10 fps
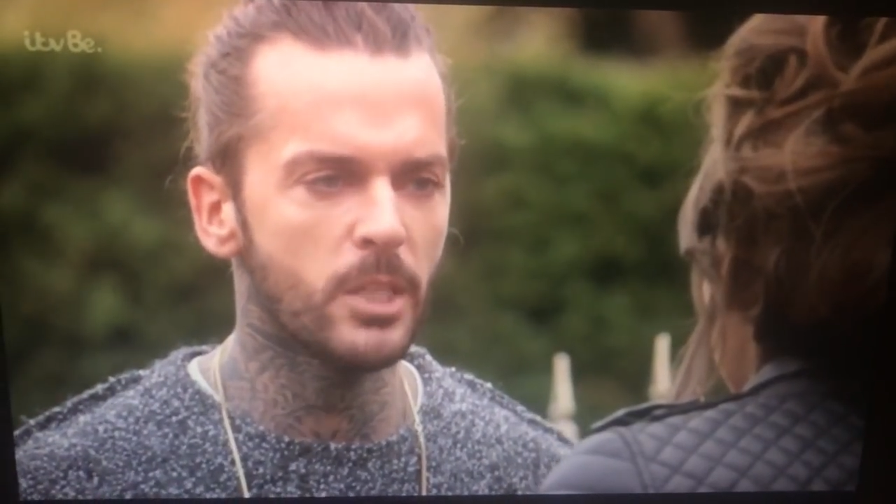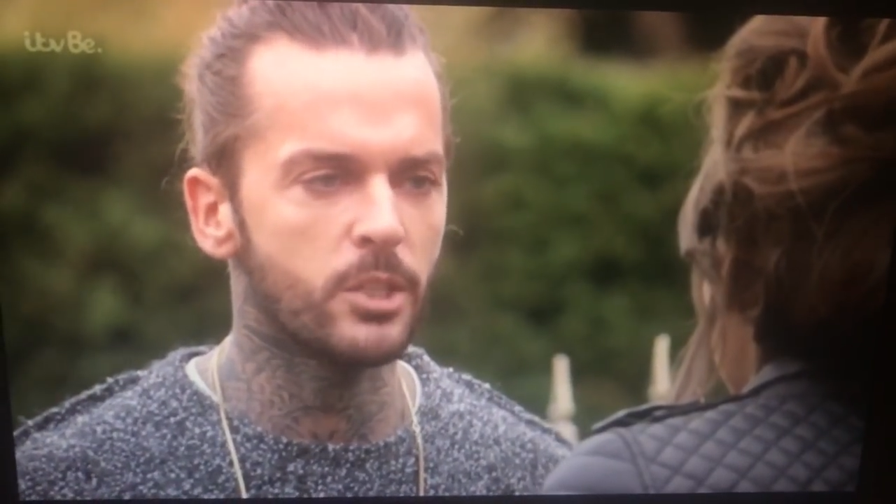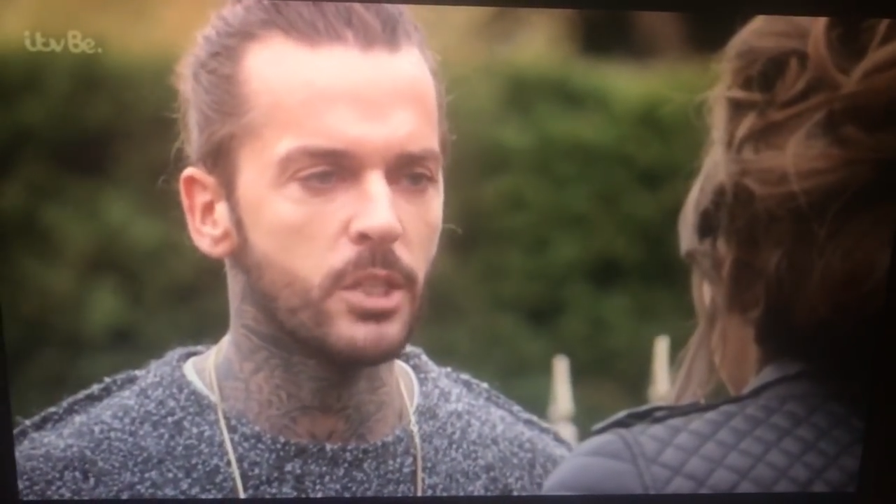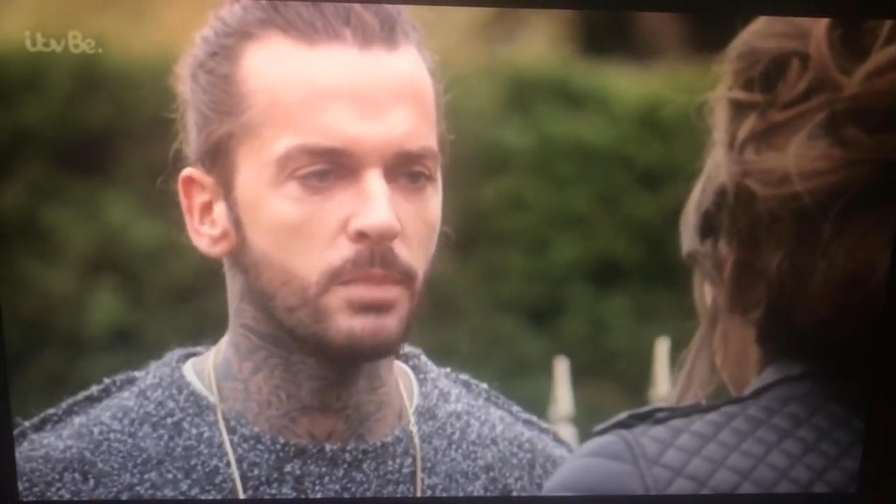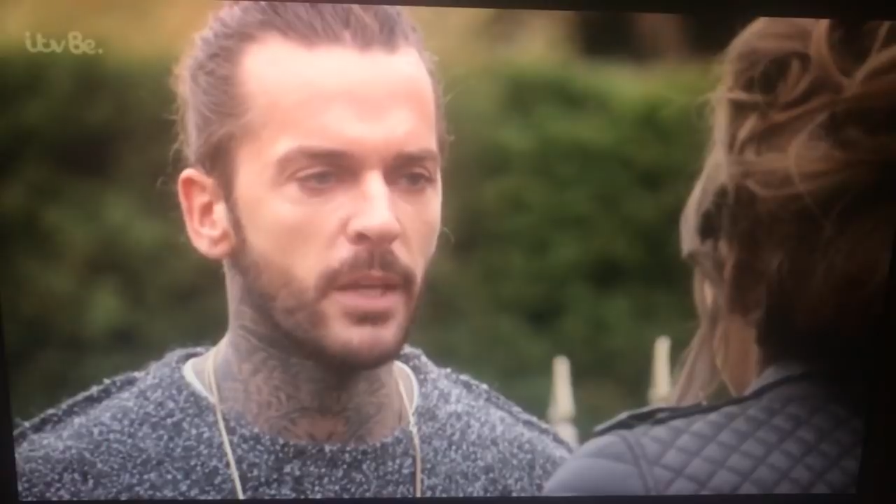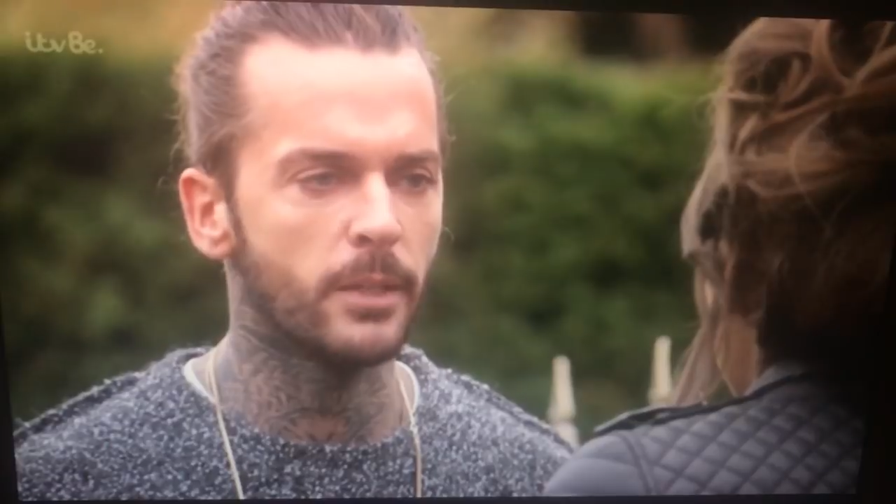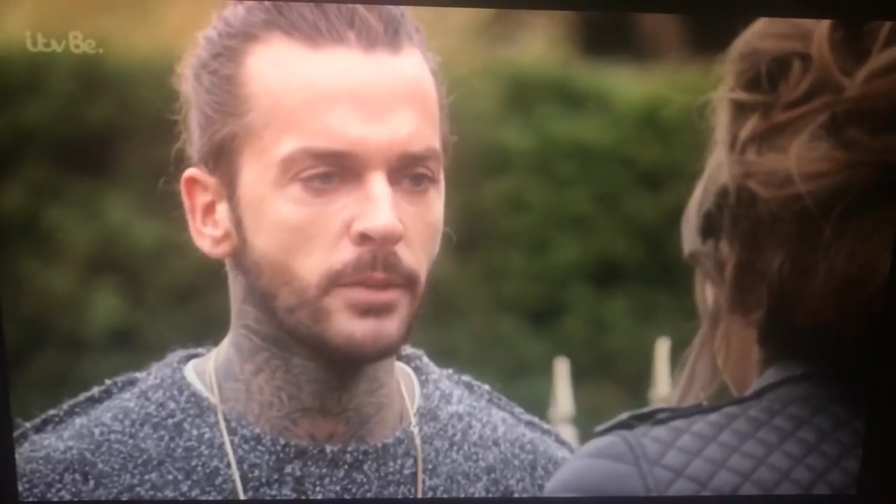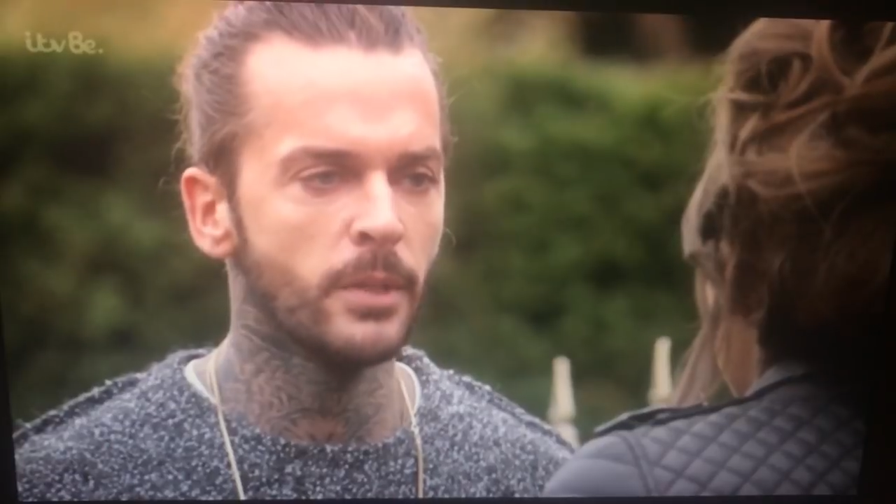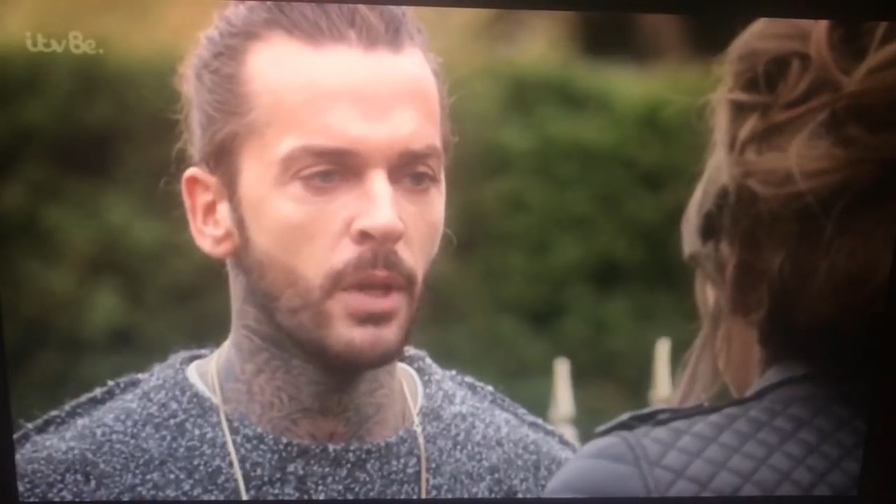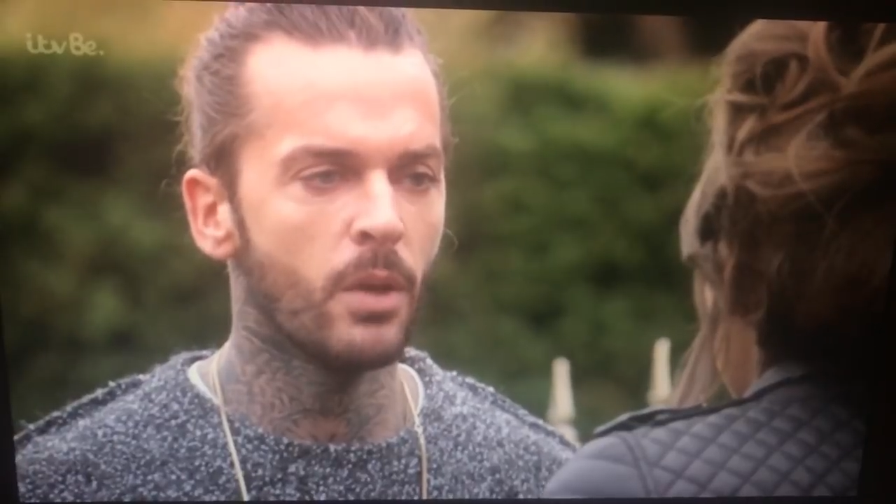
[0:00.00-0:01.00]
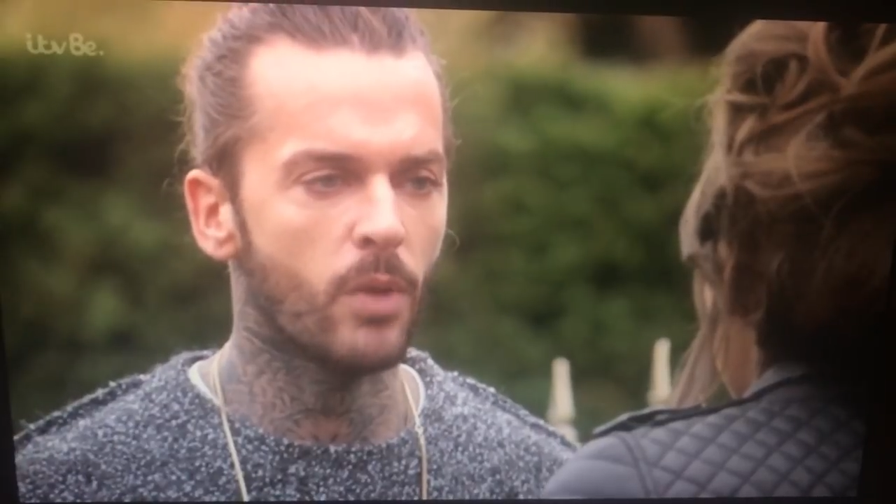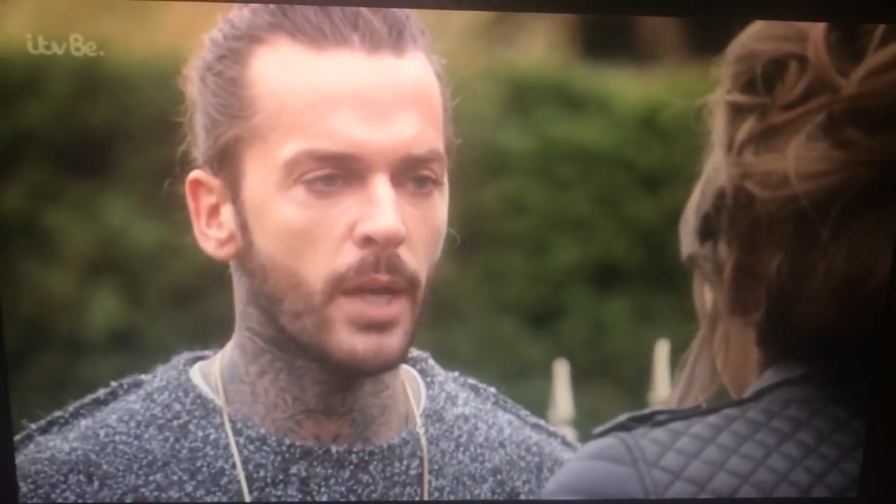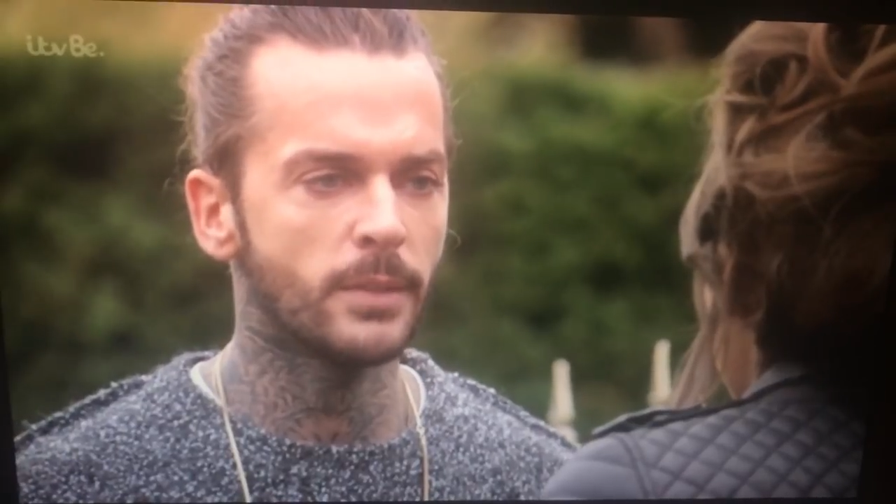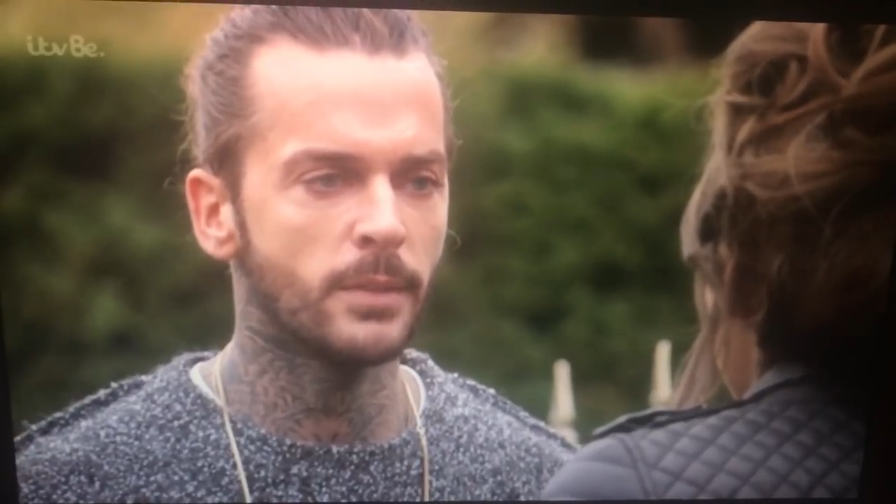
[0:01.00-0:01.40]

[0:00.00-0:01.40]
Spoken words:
messages, Megan. Right?